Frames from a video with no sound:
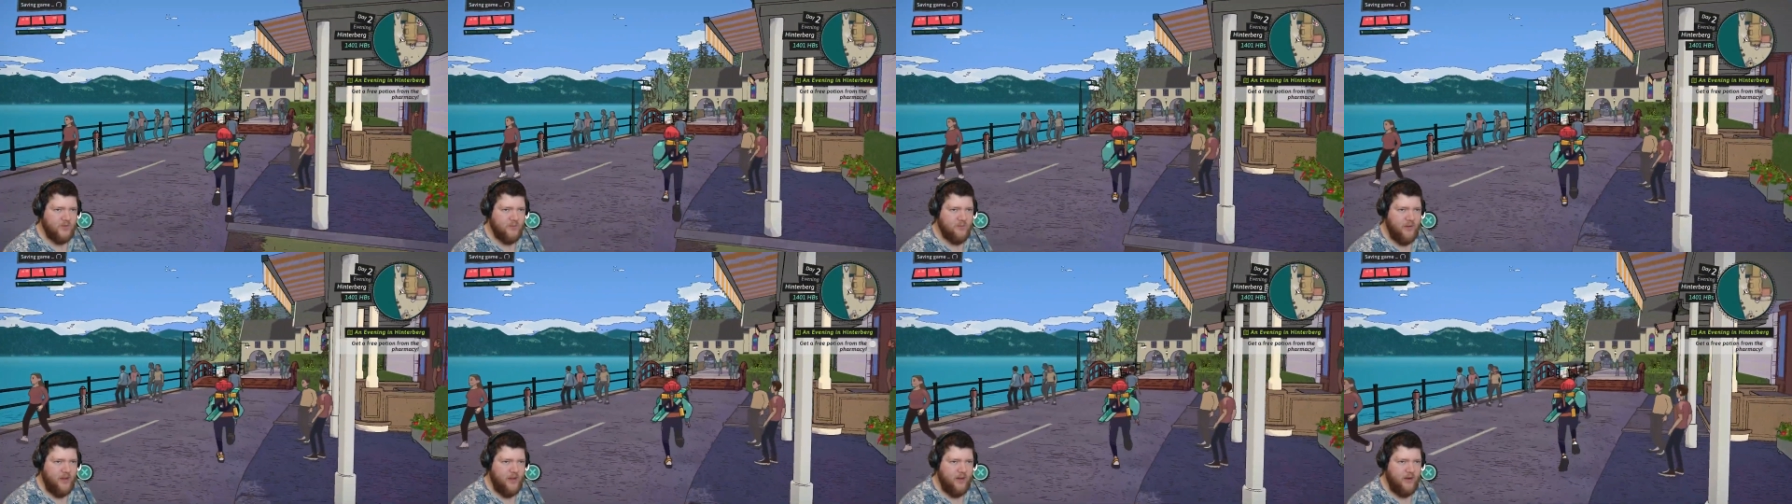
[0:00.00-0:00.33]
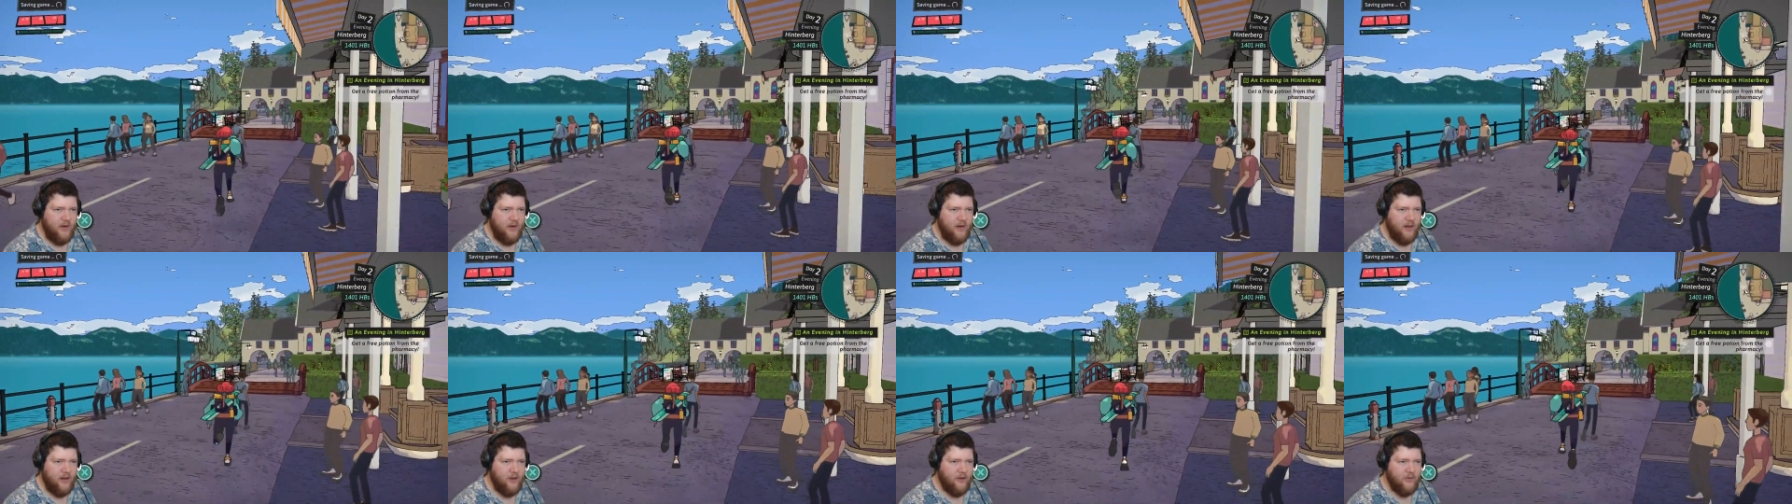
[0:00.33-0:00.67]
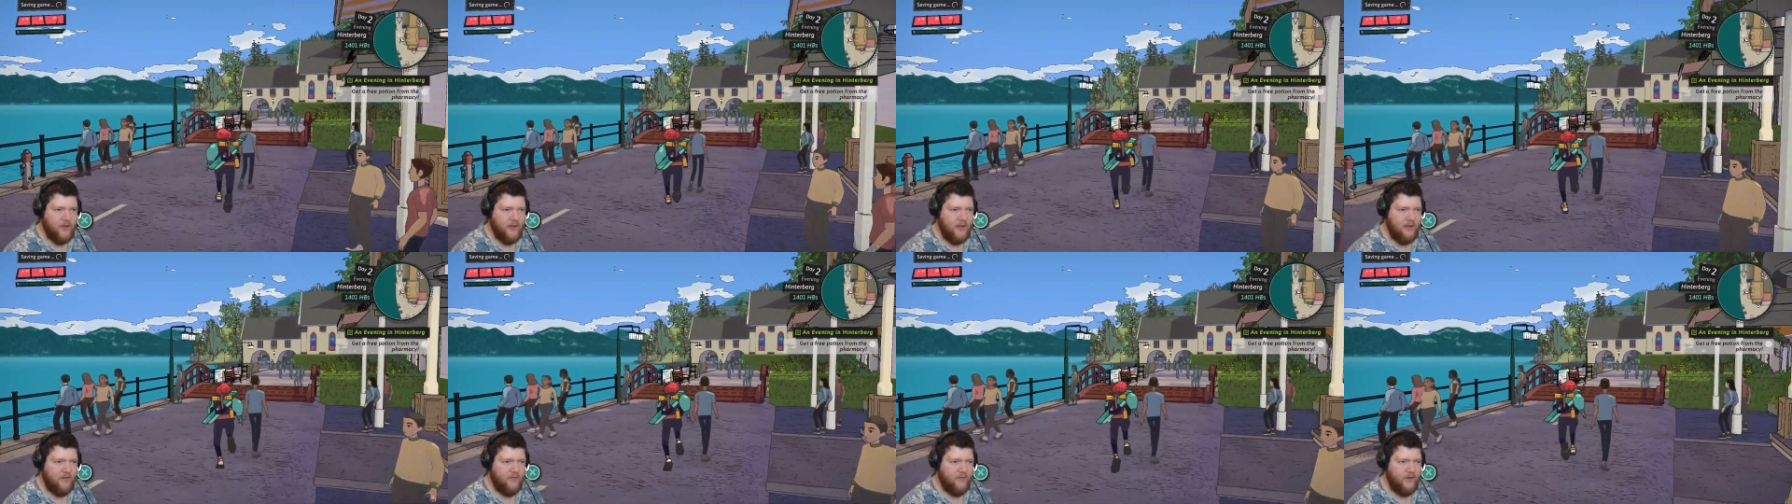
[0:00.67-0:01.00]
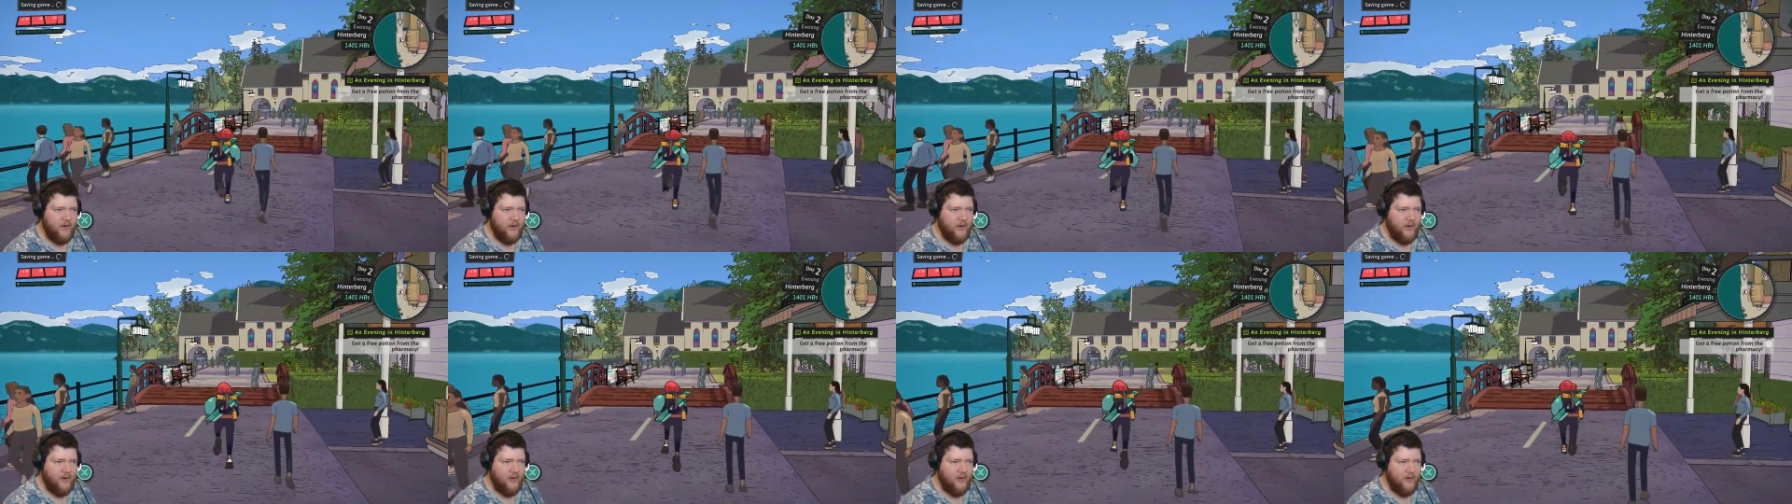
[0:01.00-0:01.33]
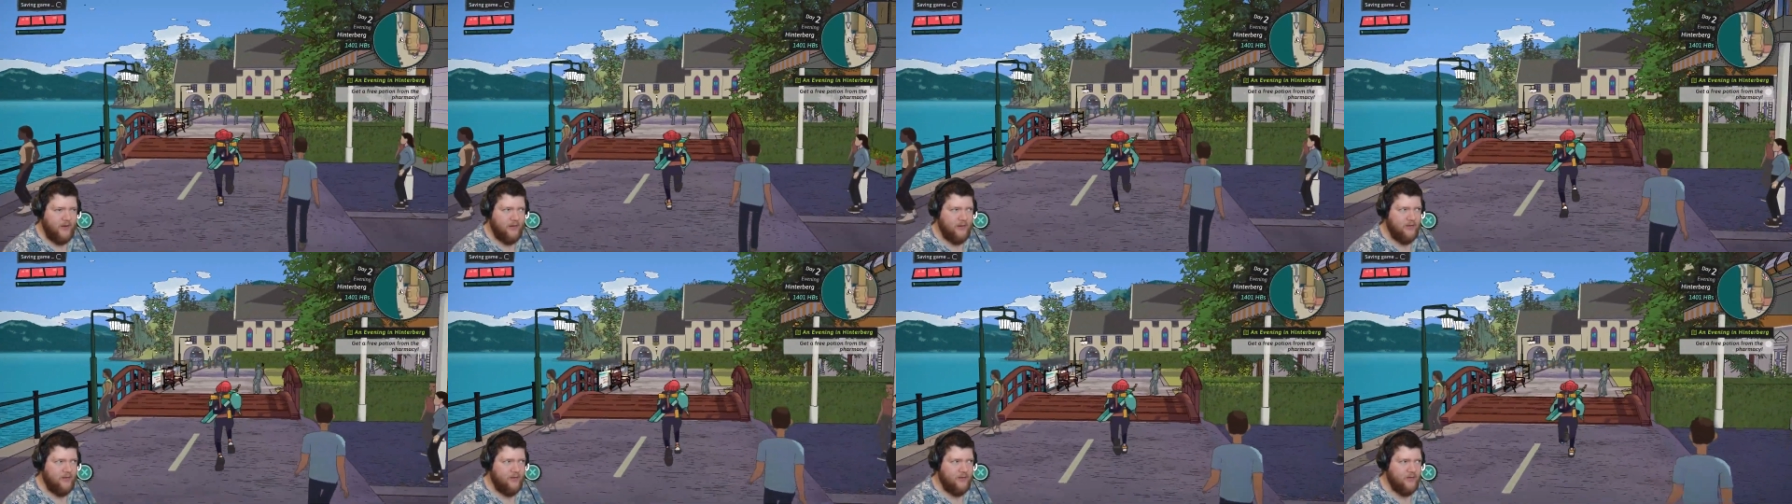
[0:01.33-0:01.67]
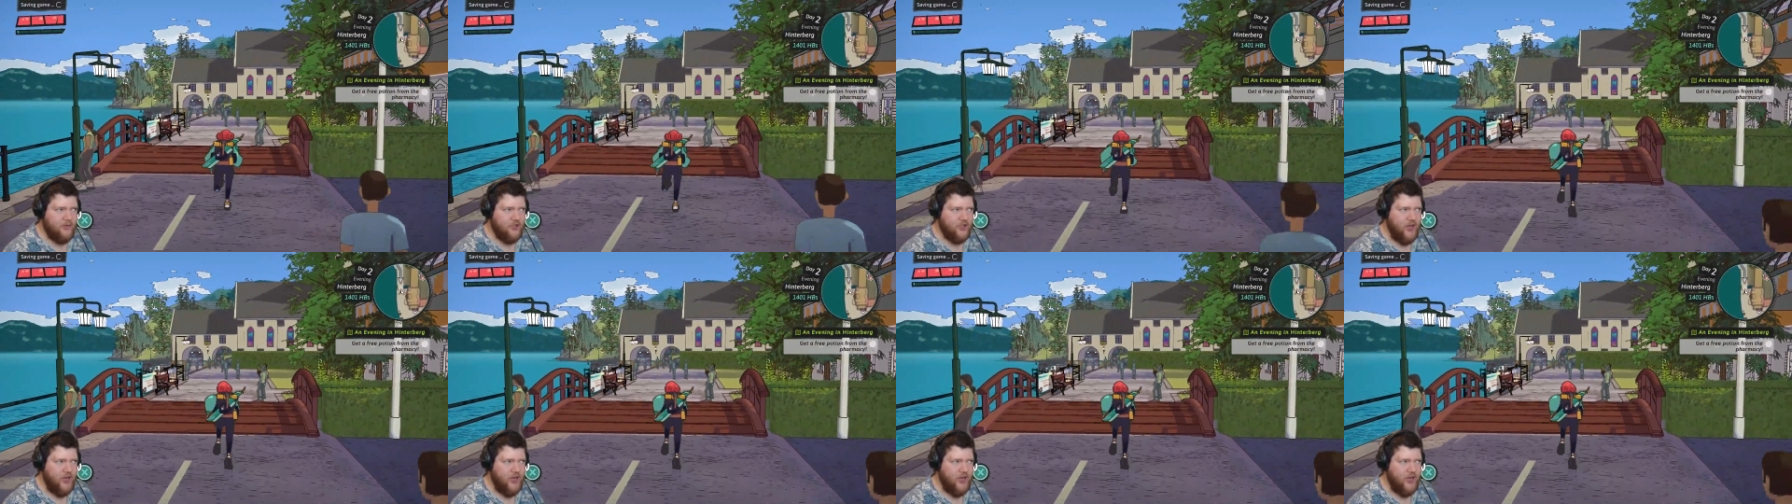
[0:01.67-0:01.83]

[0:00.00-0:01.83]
spend our evening